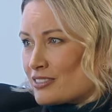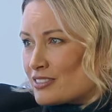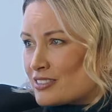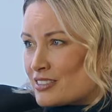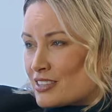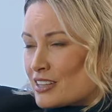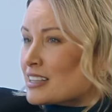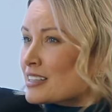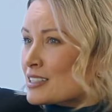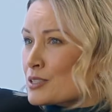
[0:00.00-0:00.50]

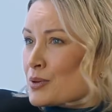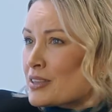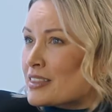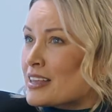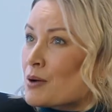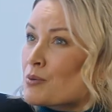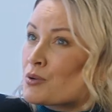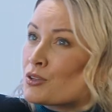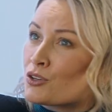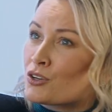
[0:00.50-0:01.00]
So that's when
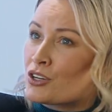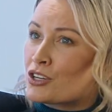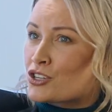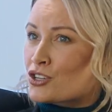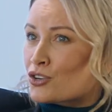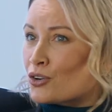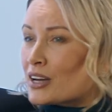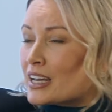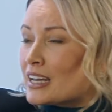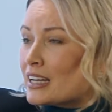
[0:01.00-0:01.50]
they will look at
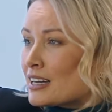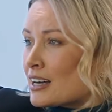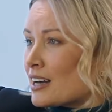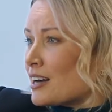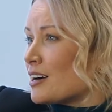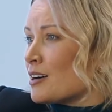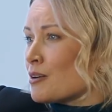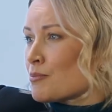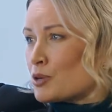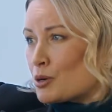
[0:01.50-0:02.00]
your
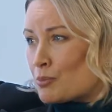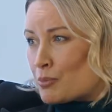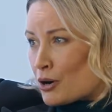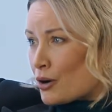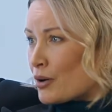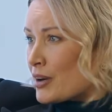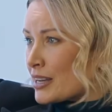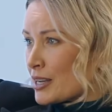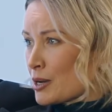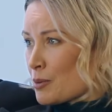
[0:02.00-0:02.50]
income, your
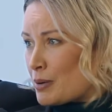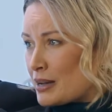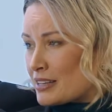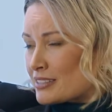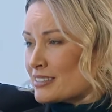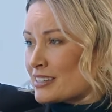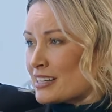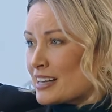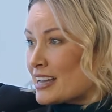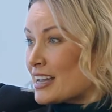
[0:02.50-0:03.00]
borrowing
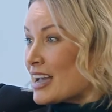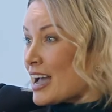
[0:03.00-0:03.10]
capacity,